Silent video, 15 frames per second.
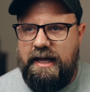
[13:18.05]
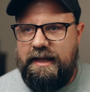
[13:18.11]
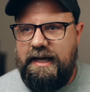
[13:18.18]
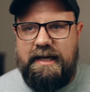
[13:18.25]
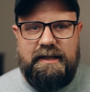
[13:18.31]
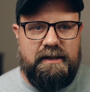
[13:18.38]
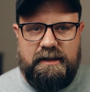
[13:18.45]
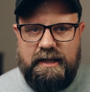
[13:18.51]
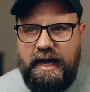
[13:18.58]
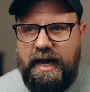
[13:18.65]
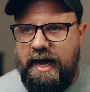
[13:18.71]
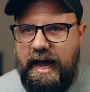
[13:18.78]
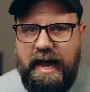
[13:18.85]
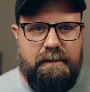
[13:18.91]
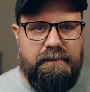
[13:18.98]
than,
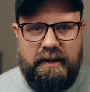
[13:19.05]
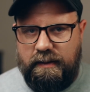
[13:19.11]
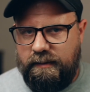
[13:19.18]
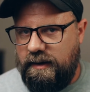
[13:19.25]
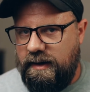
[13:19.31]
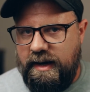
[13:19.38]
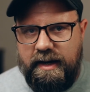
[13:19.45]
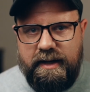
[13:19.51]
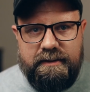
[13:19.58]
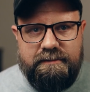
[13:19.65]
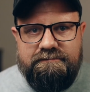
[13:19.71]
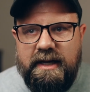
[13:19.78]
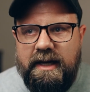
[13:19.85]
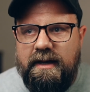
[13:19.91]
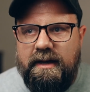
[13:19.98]
say, a plumber
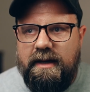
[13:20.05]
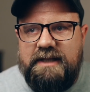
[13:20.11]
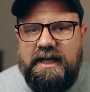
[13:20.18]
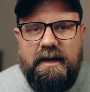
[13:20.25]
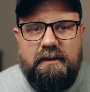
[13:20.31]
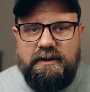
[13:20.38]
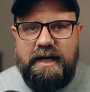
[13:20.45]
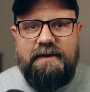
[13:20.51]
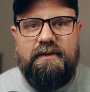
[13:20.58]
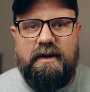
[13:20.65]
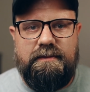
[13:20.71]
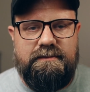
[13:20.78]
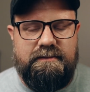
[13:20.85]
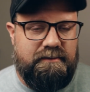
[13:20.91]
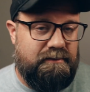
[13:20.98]
in,
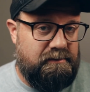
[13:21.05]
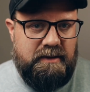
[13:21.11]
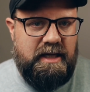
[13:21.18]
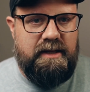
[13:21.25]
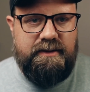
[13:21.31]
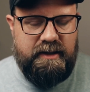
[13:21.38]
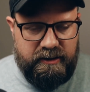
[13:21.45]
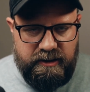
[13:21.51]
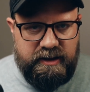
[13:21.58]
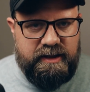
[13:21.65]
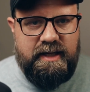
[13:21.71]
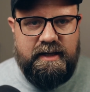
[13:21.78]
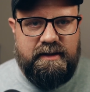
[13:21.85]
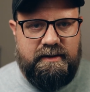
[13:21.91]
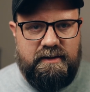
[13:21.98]
Denver. There
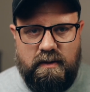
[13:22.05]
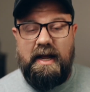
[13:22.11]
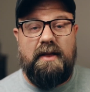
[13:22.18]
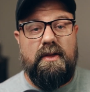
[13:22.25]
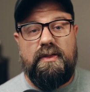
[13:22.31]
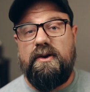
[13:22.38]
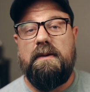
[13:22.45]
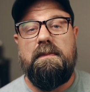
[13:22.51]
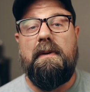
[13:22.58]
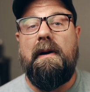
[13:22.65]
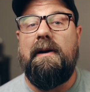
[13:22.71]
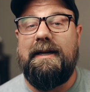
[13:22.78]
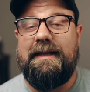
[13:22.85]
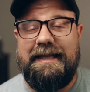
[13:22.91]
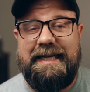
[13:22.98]
just is. Now, the third
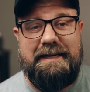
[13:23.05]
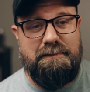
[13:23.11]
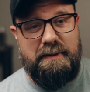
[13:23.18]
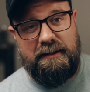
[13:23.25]
prong in link